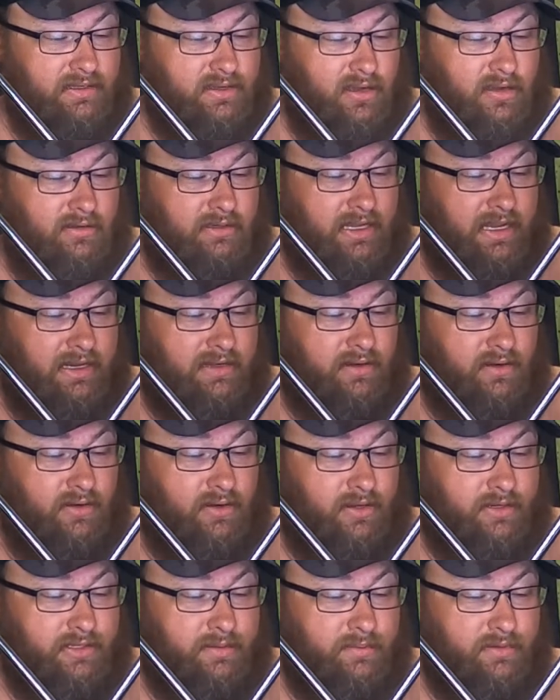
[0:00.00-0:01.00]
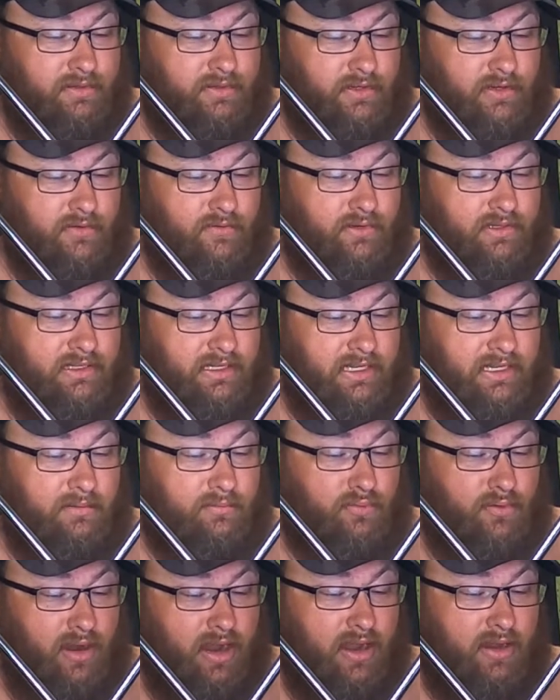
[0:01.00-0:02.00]
contact our customer service
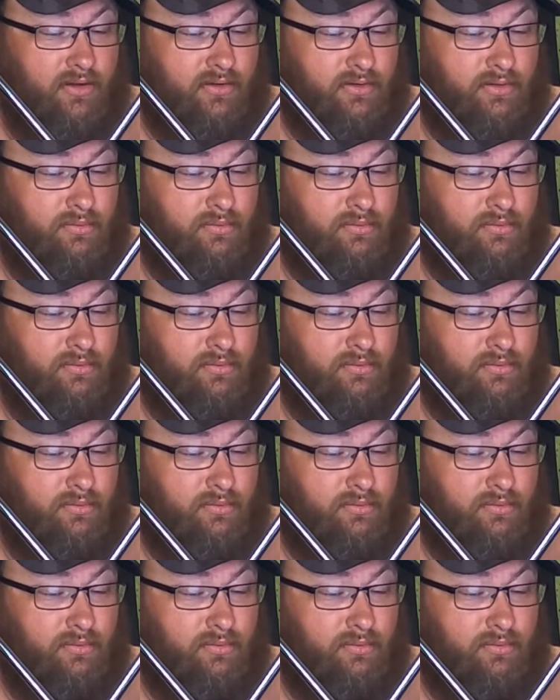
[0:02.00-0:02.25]
team prior